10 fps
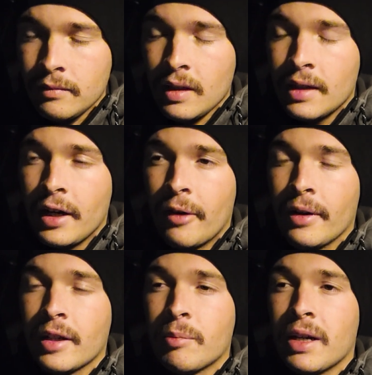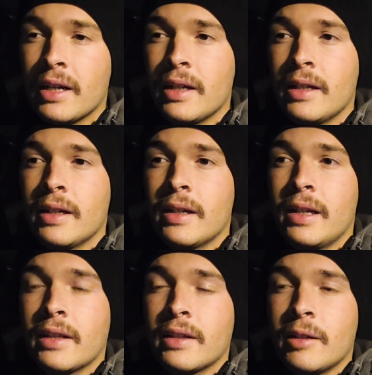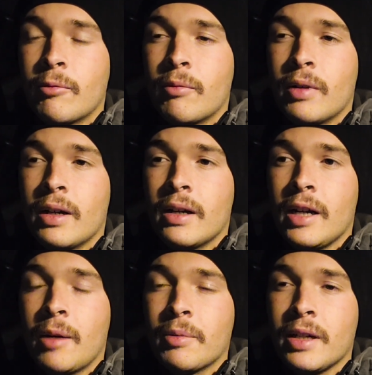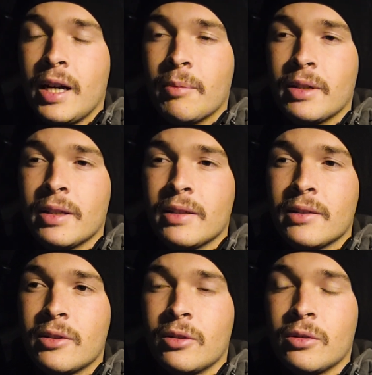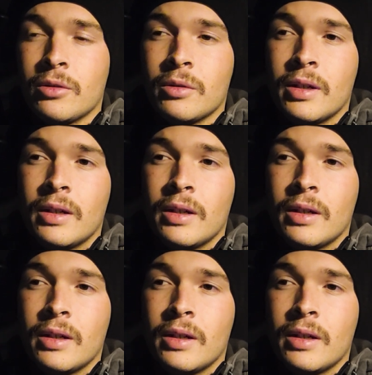narrated by Anthony Hopkins, who